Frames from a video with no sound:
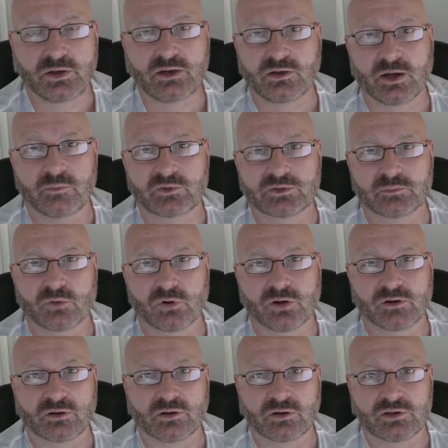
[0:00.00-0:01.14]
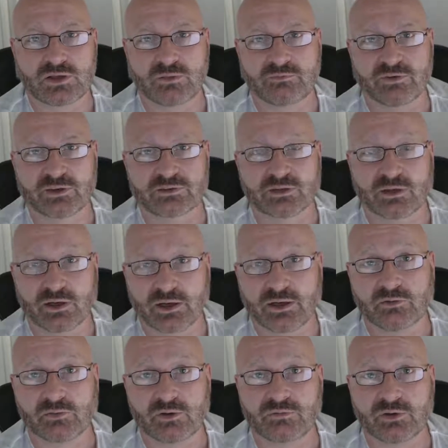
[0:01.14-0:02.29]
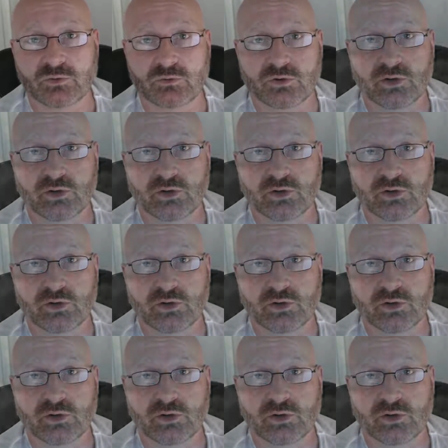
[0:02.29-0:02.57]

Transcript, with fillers: many times more than the cheap vest that I reviewed. I